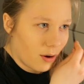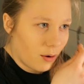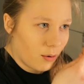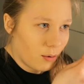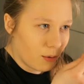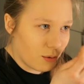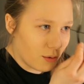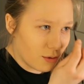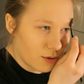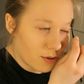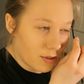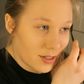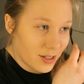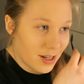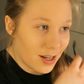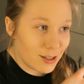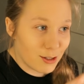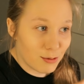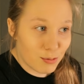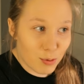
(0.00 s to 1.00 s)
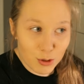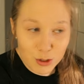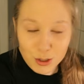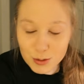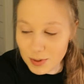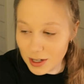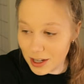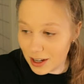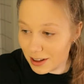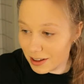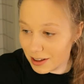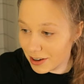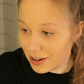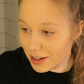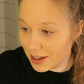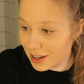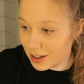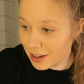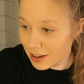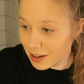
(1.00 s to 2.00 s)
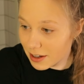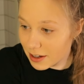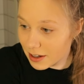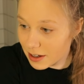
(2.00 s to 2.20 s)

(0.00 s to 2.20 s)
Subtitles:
Oh, so it's not supposed to be color on it?